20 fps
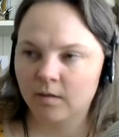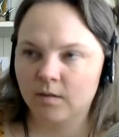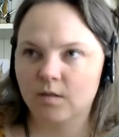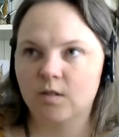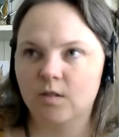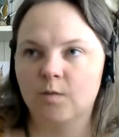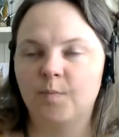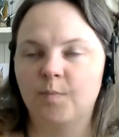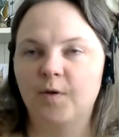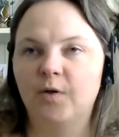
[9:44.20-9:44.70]

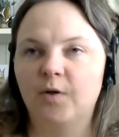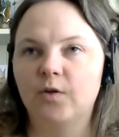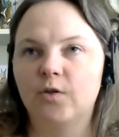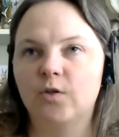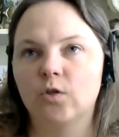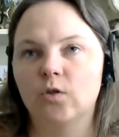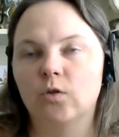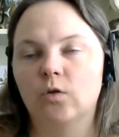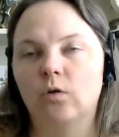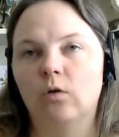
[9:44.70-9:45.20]

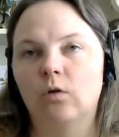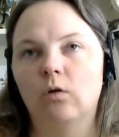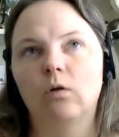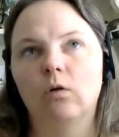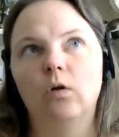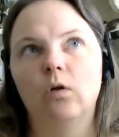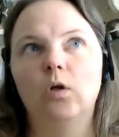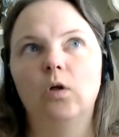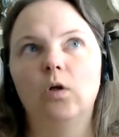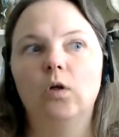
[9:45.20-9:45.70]
spiritual,
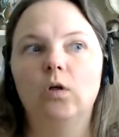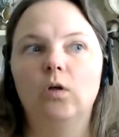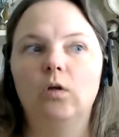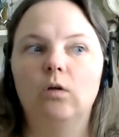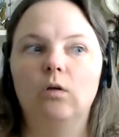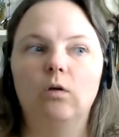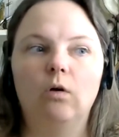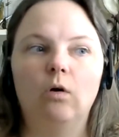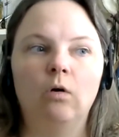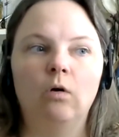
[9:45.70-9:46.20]

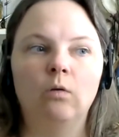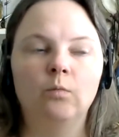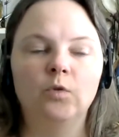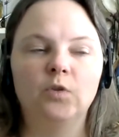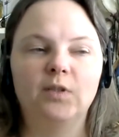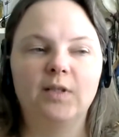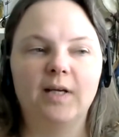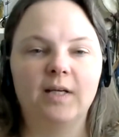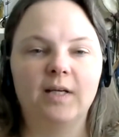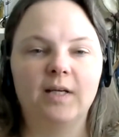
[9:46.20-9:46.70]

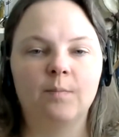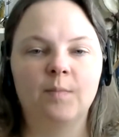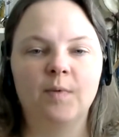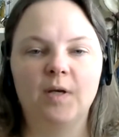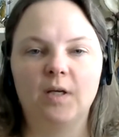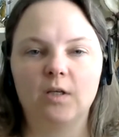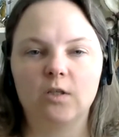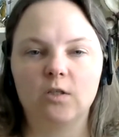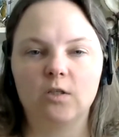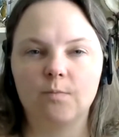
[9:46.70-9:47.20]
almost like
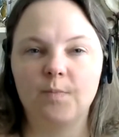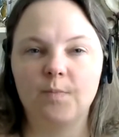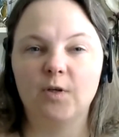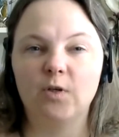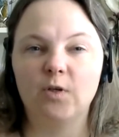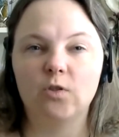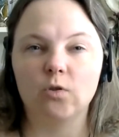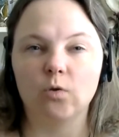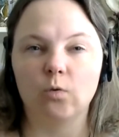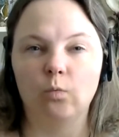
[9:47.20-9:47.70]
being a
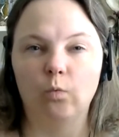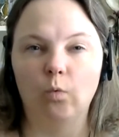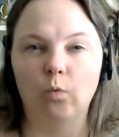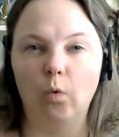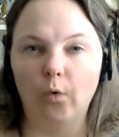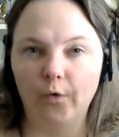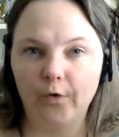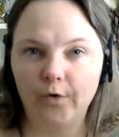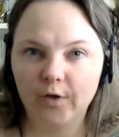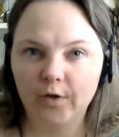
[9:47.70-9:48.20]
spiritual
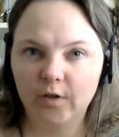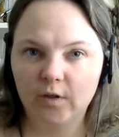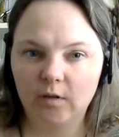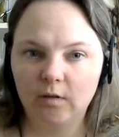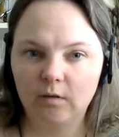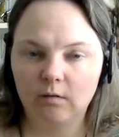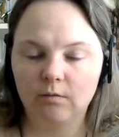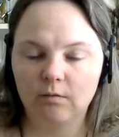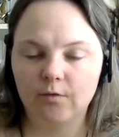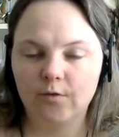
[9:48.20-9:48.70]

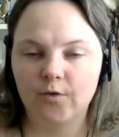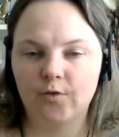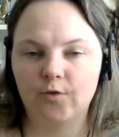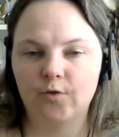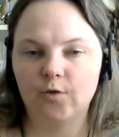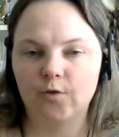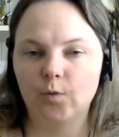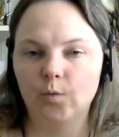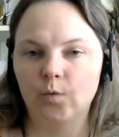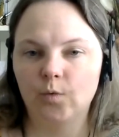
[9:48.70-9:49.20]
warrior
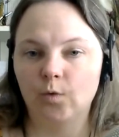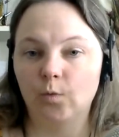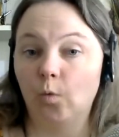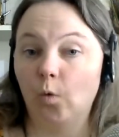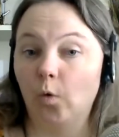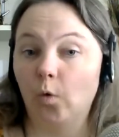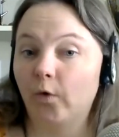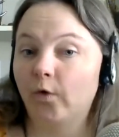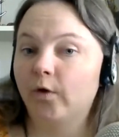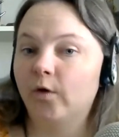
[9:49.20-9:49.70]
through the
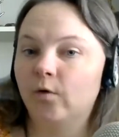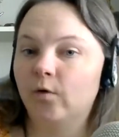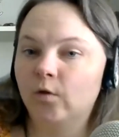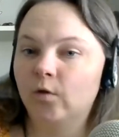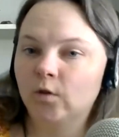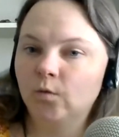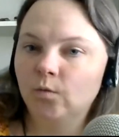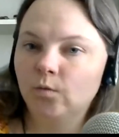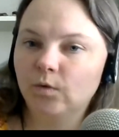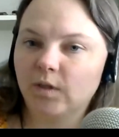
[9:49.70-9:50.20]
warrior
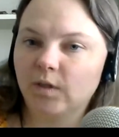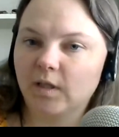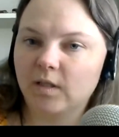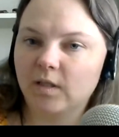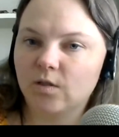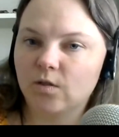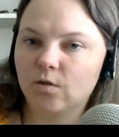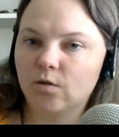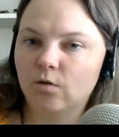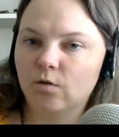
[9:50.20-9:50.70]
rune that
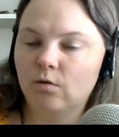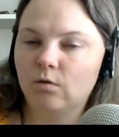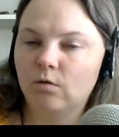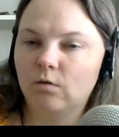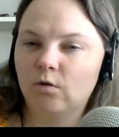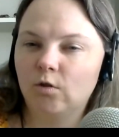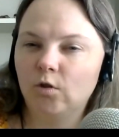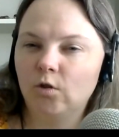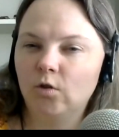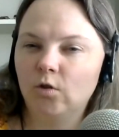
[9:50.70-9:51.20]
is
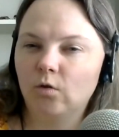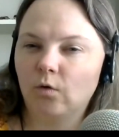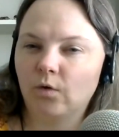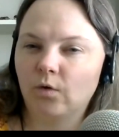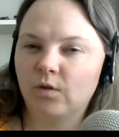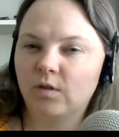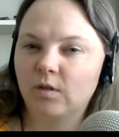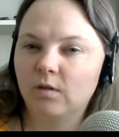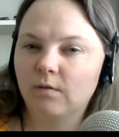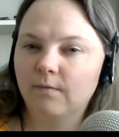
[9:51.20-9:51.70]
Tyr or
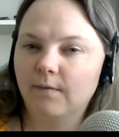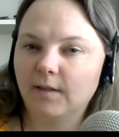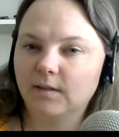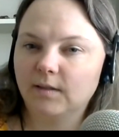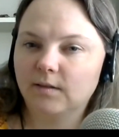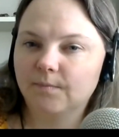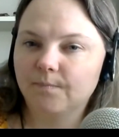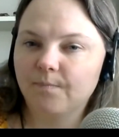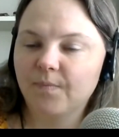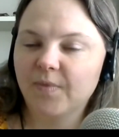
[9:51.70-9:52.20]

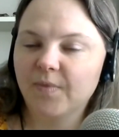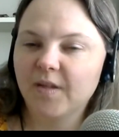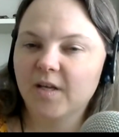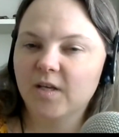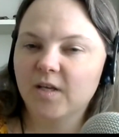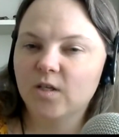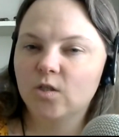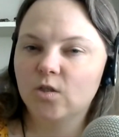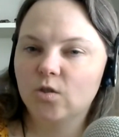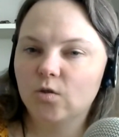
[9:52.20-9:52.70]
Tivas.
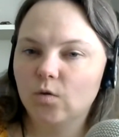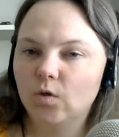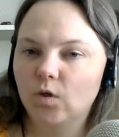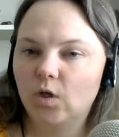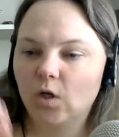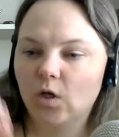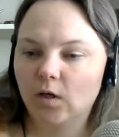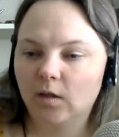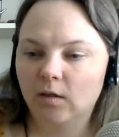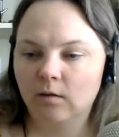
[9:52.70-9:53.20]
So you
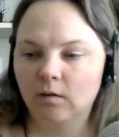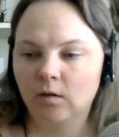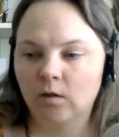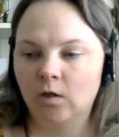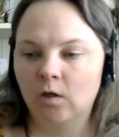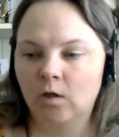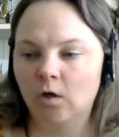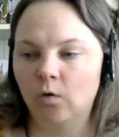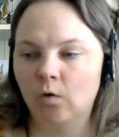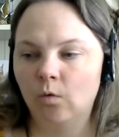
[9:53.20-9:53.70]

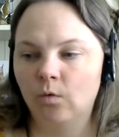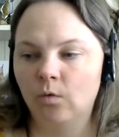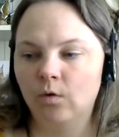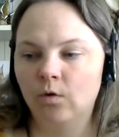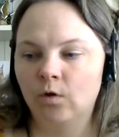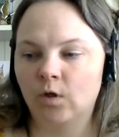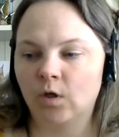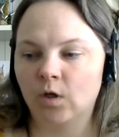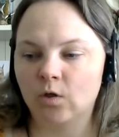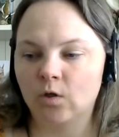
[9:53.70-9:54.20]

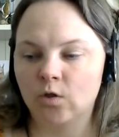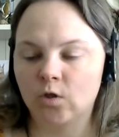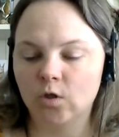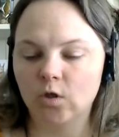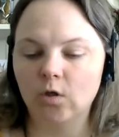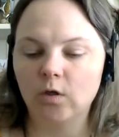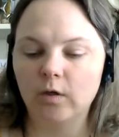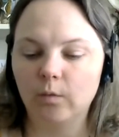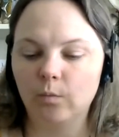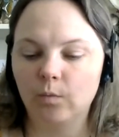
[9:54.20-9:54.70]
can
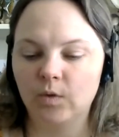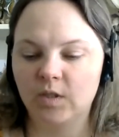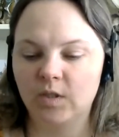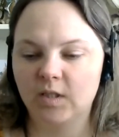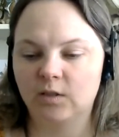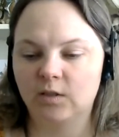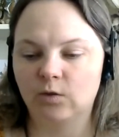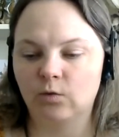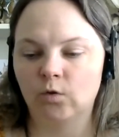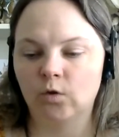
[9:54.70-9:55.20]
journey with
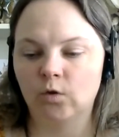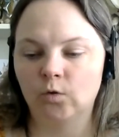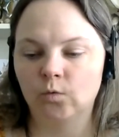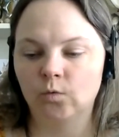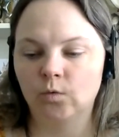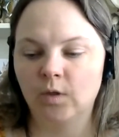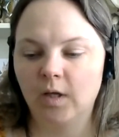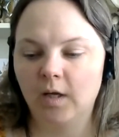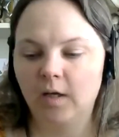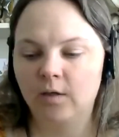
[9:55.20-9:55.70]
this
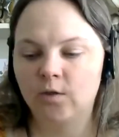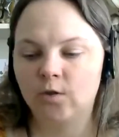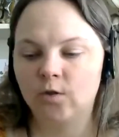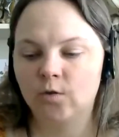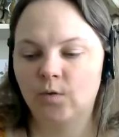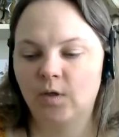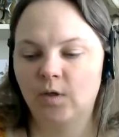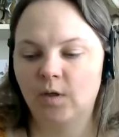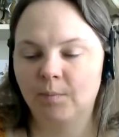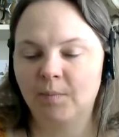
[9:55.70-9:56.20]
rune, and
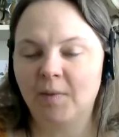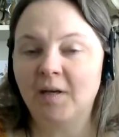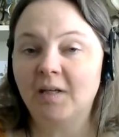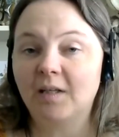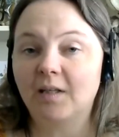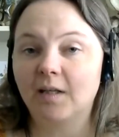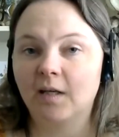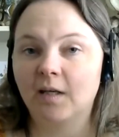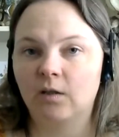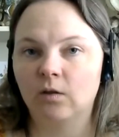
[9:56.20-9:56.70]
you can
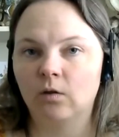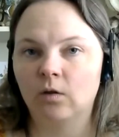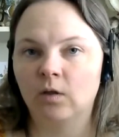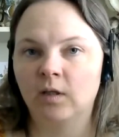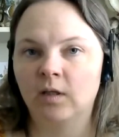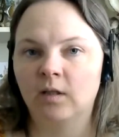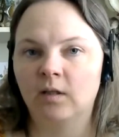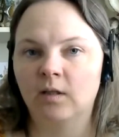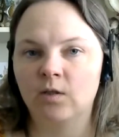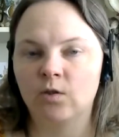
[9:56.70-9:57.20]
meditate on
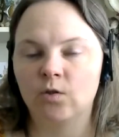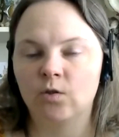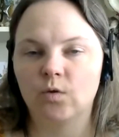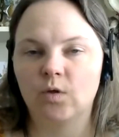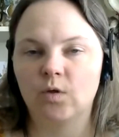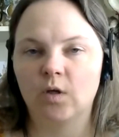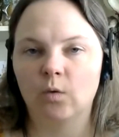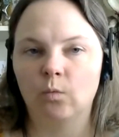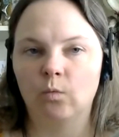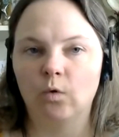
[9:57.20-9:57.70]
it, and you
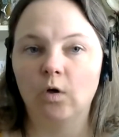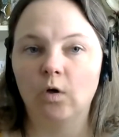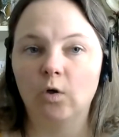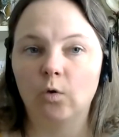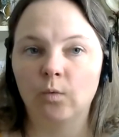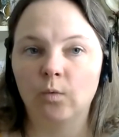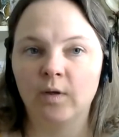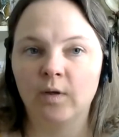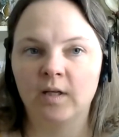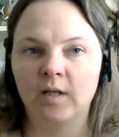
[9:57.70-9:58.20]
can
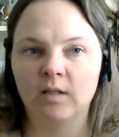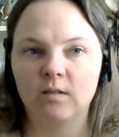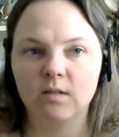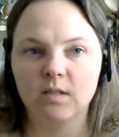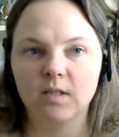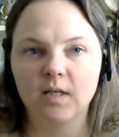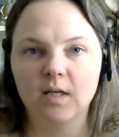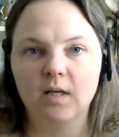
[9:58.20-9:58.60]
work with it